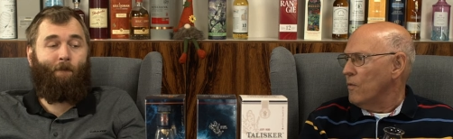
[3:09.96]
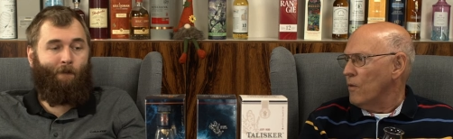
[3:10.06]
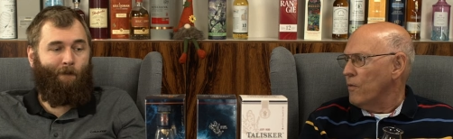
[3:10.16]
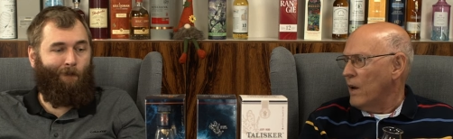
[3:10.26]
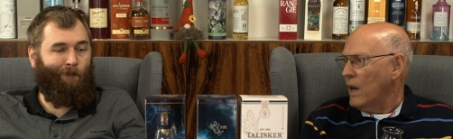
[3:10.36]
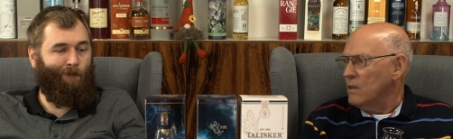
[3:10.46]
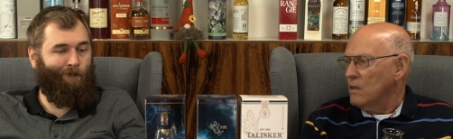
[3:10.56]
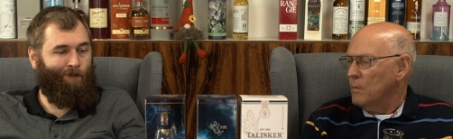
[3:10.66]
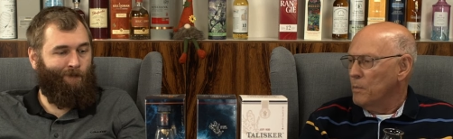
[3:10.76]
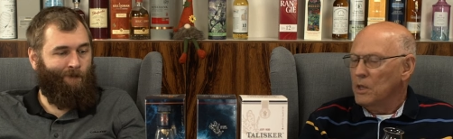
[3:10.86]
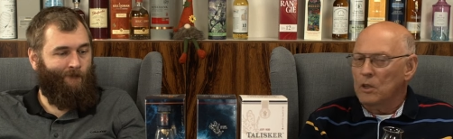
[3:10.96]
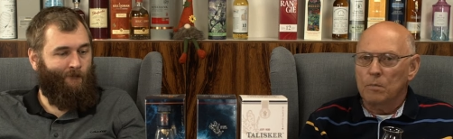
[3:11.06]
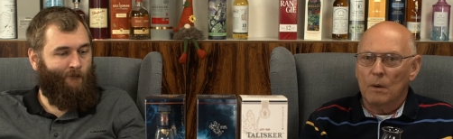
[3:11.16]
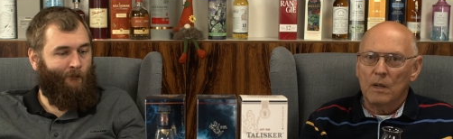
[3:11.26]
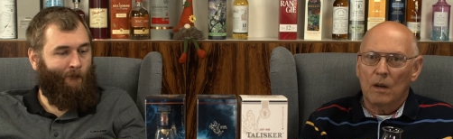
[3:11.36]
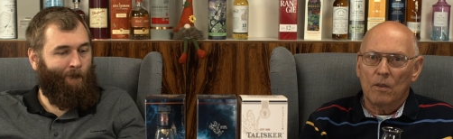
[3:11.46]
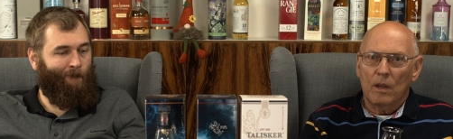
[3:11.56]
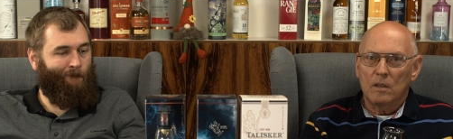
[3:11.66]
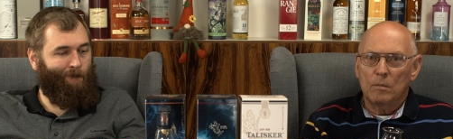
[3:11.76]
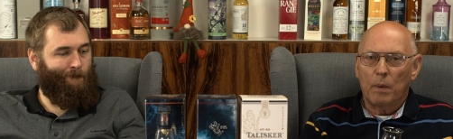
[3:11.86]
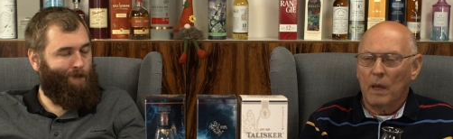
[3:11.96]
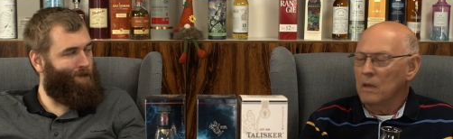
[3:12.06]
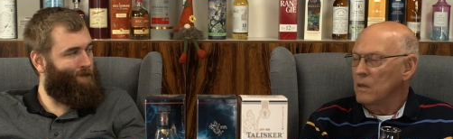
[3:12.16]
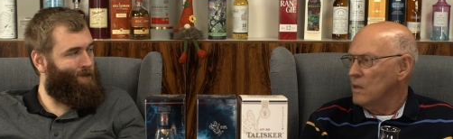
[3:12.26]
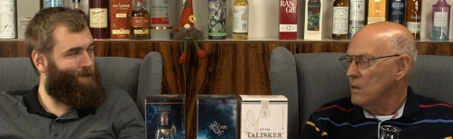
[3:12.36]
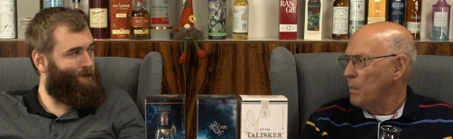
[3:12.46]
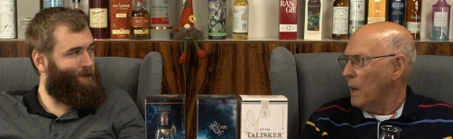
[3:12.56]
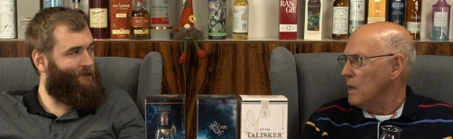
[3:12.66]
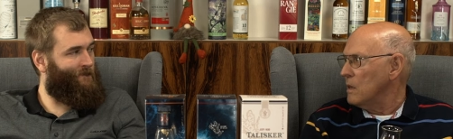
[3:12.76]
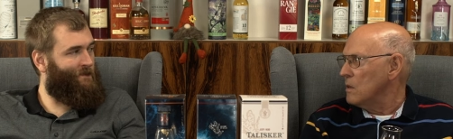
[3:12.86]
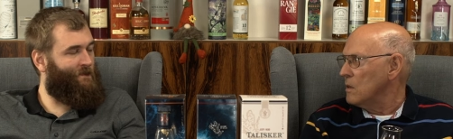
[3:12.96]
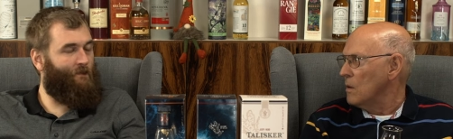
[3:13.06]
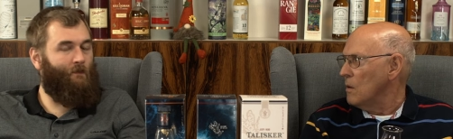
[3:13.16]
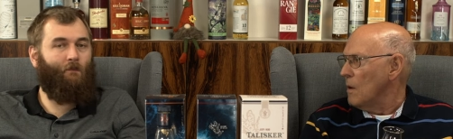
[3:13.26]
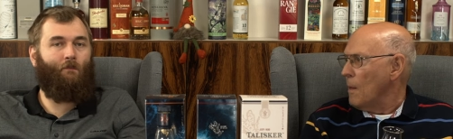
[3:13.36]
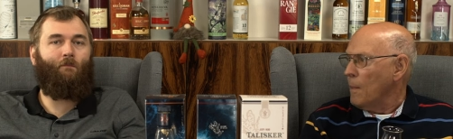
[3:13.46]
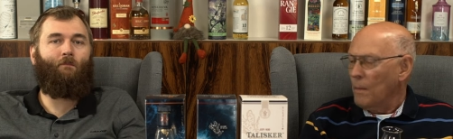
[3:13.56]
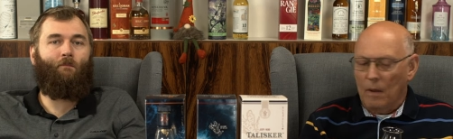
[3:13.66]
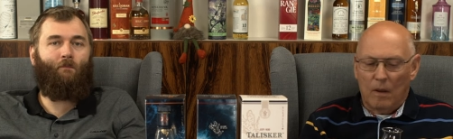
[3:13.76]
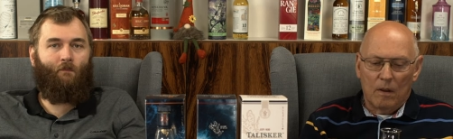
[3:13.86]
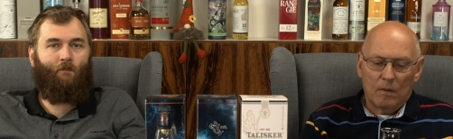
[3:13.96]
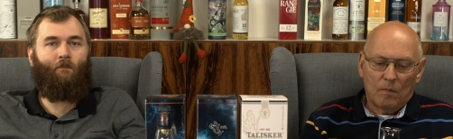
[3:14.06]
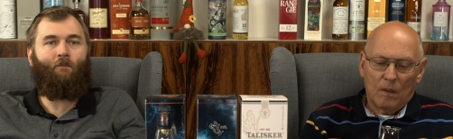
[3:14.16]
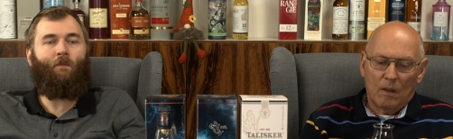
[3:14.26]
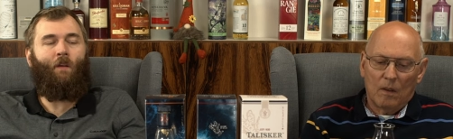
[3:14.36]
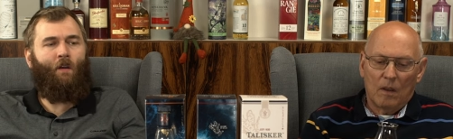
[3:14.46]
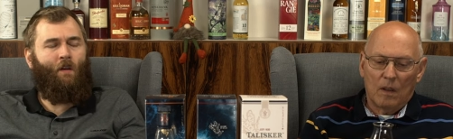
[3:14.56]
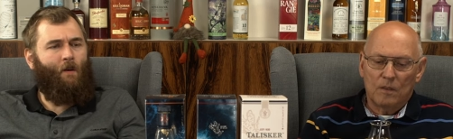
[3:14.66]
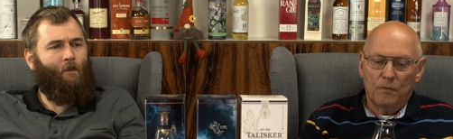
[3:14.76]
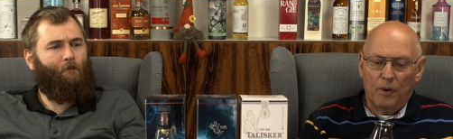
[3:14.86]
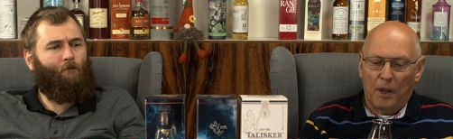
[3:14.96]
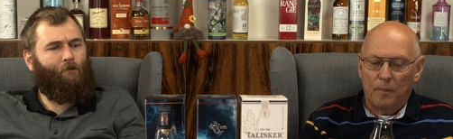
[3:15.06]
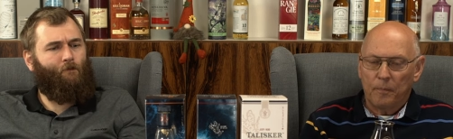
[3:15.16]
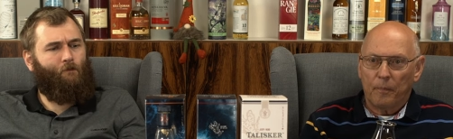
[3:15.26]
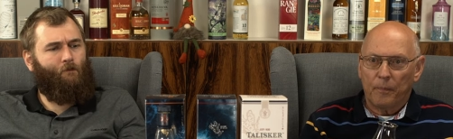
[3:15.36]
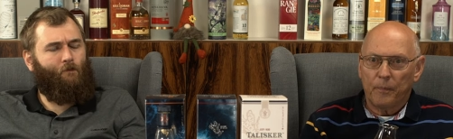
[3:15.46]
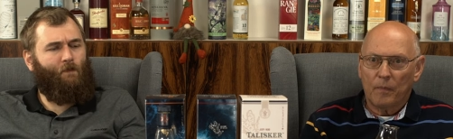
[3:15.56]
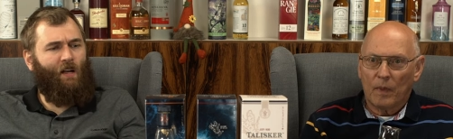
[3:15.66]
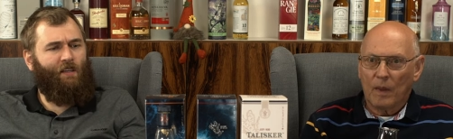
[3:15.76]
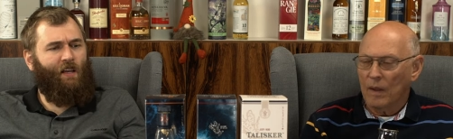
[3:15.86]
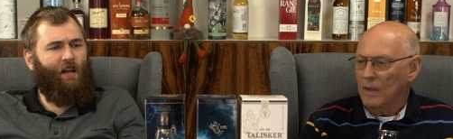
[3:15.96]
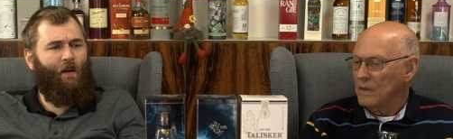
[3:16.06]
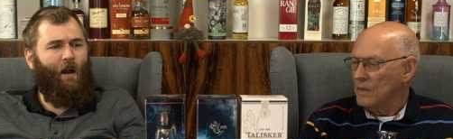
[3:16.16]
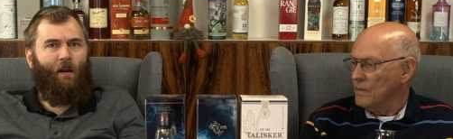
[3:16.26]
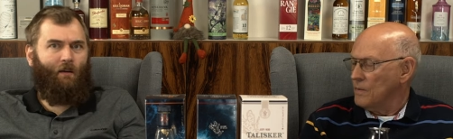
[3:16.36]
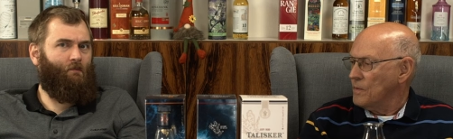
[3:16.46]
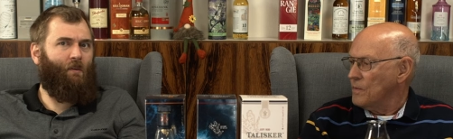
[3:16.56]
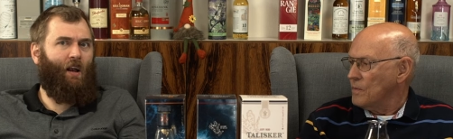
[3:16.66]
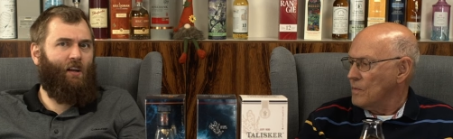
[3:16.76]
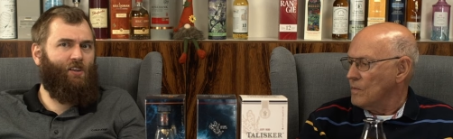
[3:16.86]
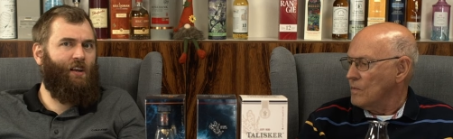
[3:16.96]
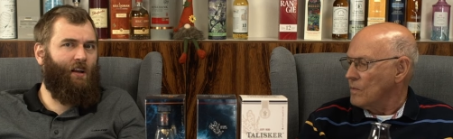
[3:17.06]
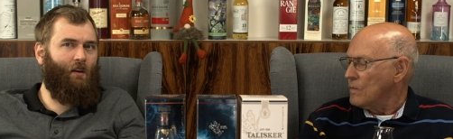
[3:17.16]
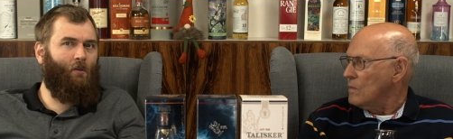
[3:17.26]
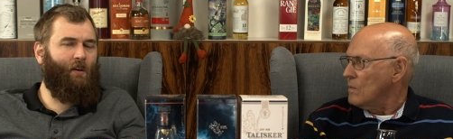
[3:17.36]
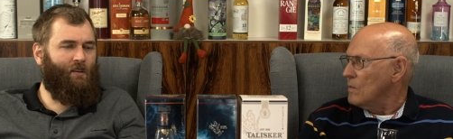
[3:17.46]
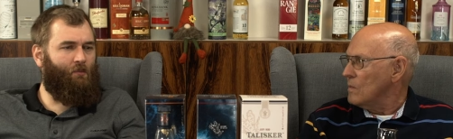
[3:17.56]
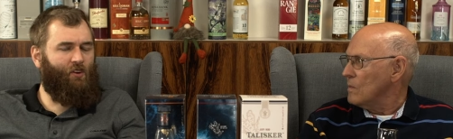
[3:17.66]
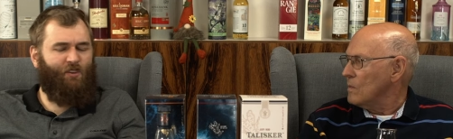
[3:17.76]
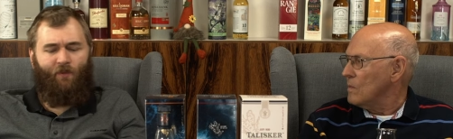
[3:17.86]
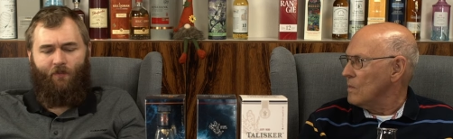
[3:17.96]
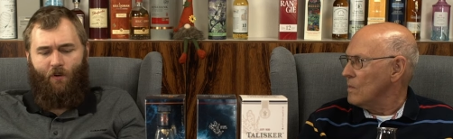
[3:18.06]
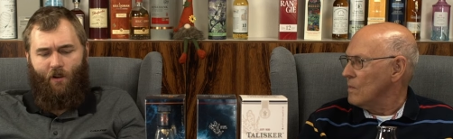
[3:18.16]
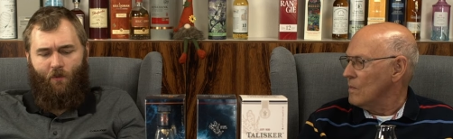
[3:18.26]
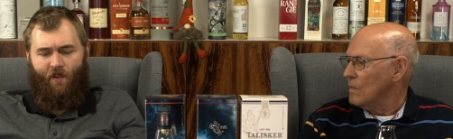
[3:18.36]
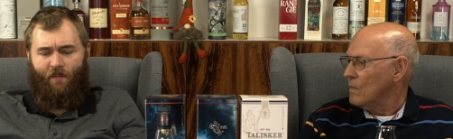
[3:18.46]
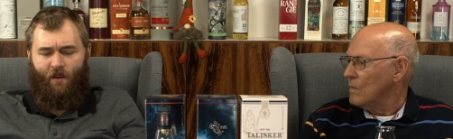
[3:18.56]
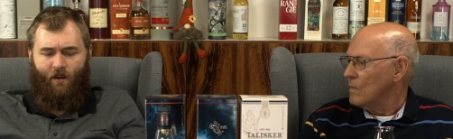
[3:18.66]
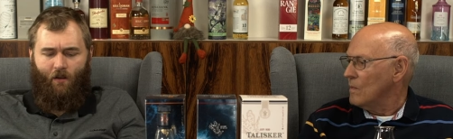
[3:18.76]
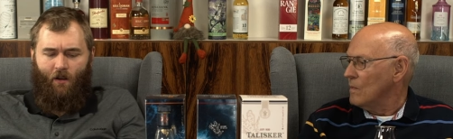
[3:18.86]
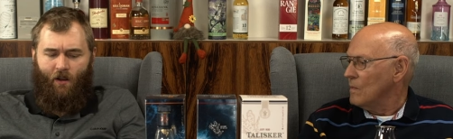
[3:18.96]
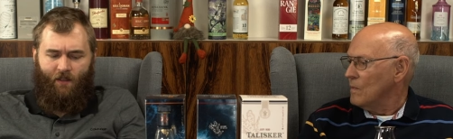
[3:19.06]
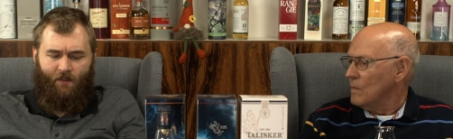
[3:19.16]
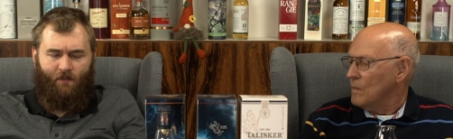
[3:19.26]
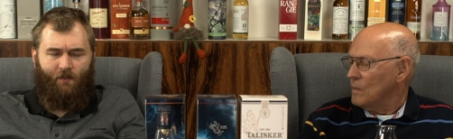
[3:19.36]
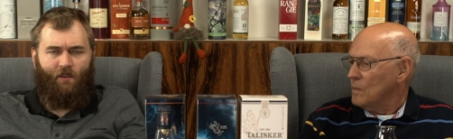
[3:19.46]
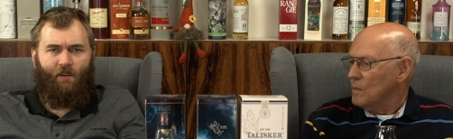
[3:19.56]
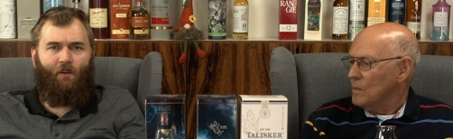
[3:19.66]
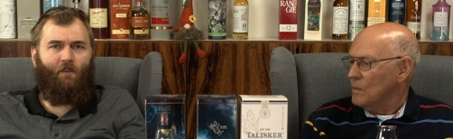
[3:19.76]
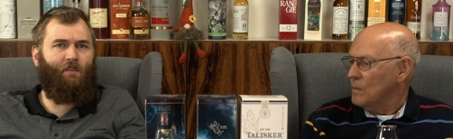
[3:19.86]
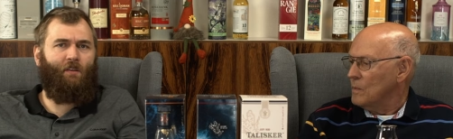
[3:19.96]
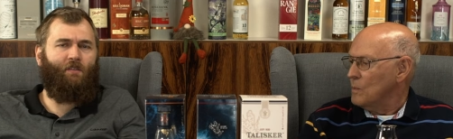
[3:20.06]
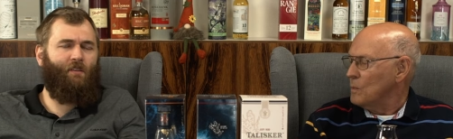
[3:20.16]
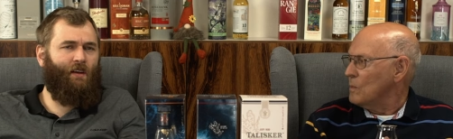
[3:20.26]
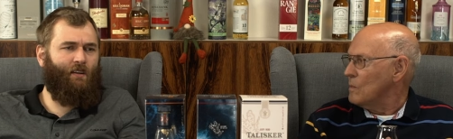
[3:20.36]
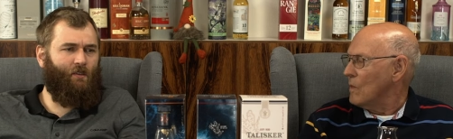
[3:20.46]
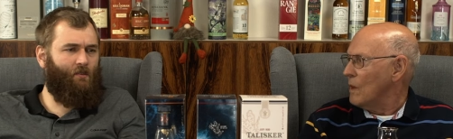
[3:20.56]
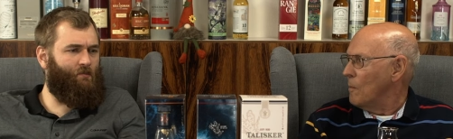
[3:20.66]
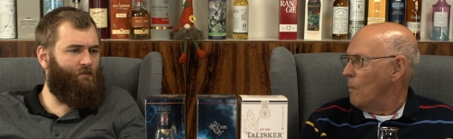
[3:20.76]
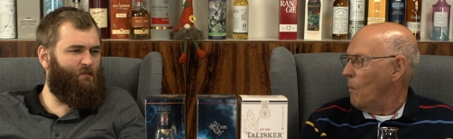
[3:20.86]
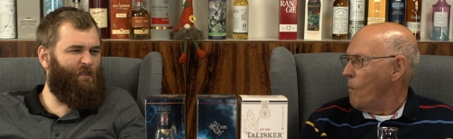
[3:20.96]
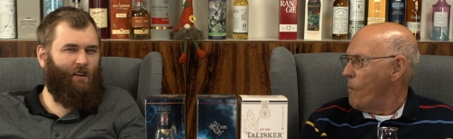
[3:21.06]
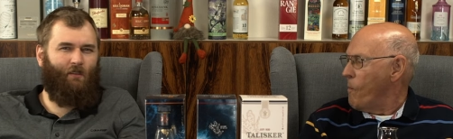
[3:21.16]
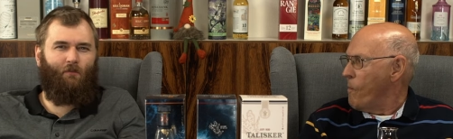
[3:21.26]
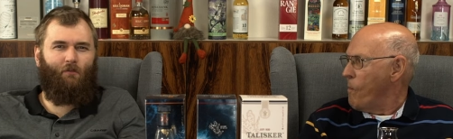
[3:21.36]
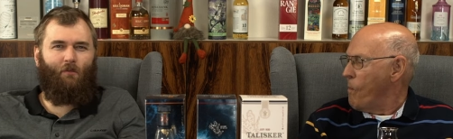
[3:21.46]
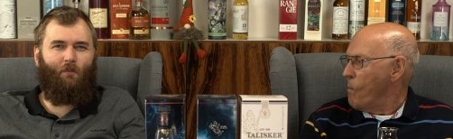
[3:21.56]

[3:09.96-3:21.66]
Speaker 1: for financing the bridge, but now there is pay, it's paid, so mm-hmm. uh, it's free.
Speaker 2: Yeah, I, actually had a look at the bridge before I went there, and uh, on the internet, on like Google